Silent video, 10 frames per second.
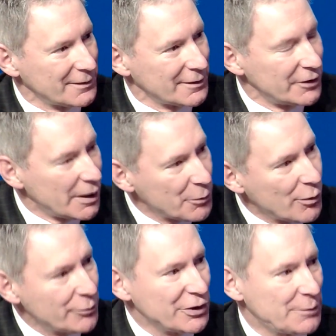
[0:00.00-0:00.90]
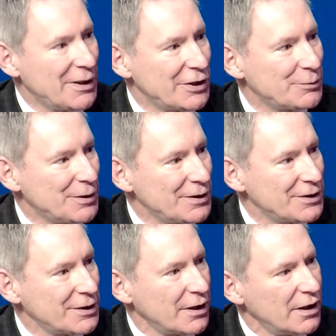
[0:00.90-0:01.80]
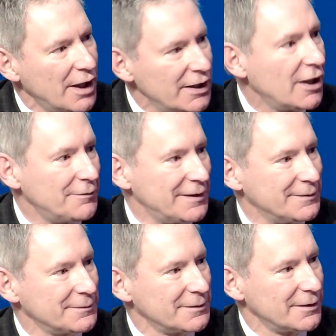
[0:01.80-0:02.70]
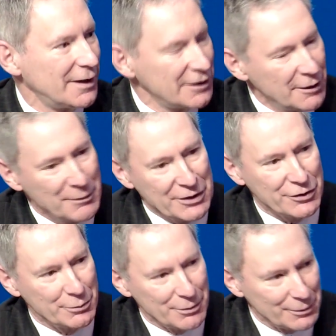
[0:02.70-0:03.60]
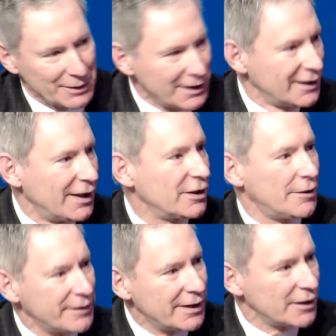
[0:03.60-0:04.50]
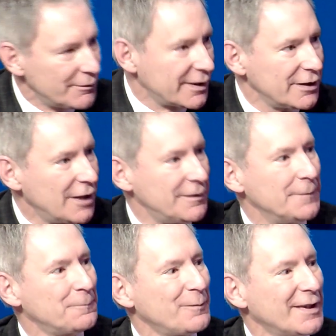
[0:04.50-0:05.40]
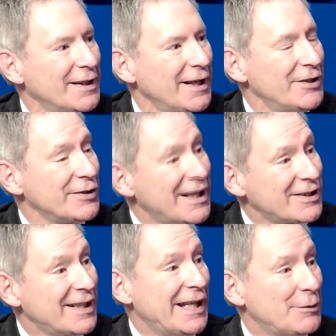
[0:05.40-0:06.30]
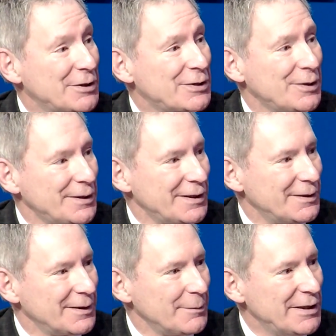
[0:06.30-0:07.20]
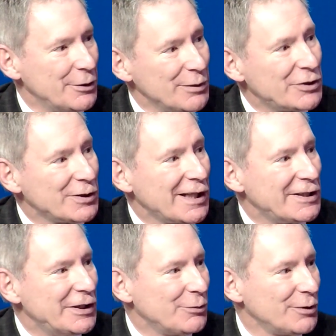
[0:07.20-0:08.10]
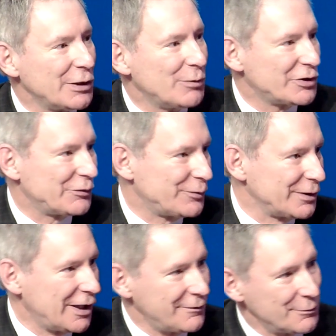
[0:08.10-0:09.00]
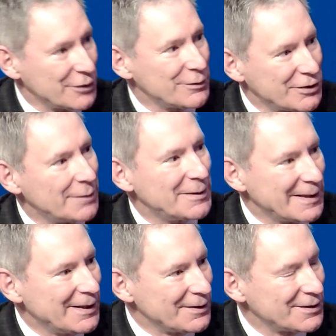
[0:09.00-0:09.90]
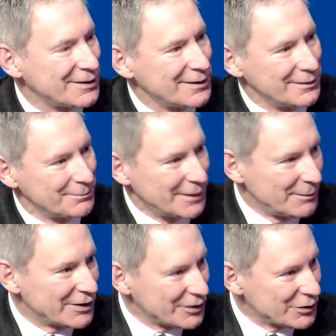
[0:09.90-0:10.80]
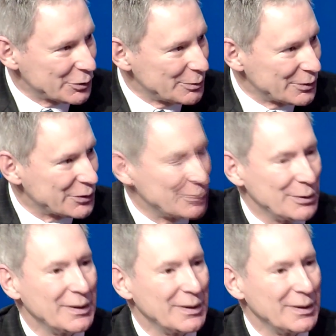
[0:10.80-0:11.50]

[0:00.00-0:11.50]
the number one response was, I love it. I love my Subaru. I love it, I love it, I love it. And so that's kind of how it started. I mean, the original idea really wasn't for love, it was for something else that makes a Subaru.